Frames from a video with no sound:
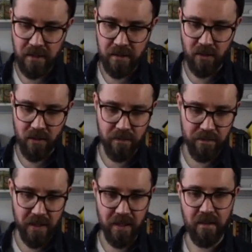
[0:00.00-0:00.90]

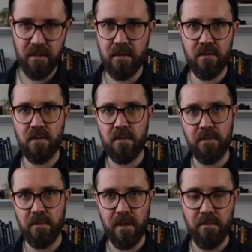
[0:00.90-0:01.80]
So yeah, this is just
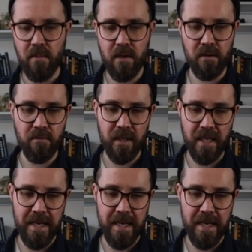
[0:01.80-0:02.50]
probably a mark of my